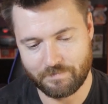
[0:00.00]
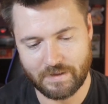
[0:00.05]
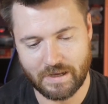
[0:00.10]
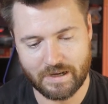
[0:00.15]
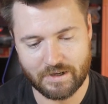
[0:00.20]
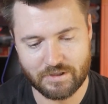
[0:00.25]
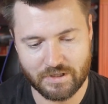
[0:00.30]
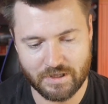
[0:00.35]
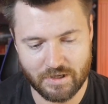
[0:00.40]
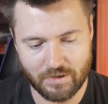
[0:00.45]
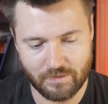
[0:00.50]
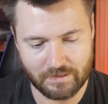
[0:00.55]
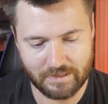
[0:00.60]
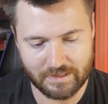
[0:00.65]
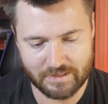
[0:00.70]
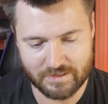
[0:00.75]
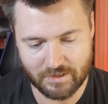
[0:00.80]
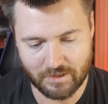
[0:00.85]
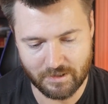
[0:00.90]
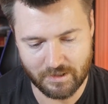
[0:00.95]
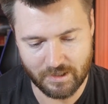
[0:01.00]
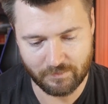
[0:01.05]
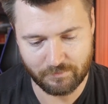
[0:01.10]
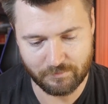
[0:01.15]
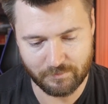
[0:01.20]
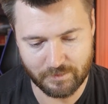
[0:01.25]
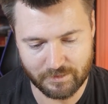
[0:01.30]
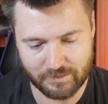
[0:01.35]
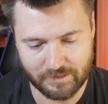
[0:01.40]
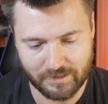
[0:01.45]
Actually, you know what? Let's start off
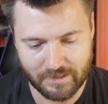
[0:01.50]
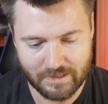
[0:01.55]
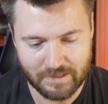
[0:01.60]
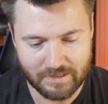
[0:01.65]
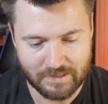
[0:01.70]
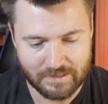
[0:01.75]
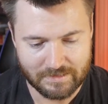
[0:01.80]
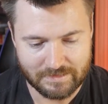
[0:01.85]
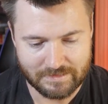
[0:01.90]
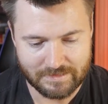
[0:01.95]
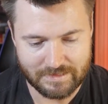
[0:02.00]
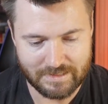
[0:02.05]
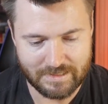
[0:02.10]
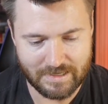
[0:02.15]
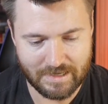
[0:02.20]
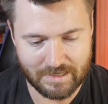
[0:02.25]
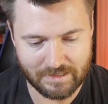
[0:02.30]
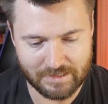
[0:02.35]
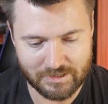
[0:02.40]
with, yeah,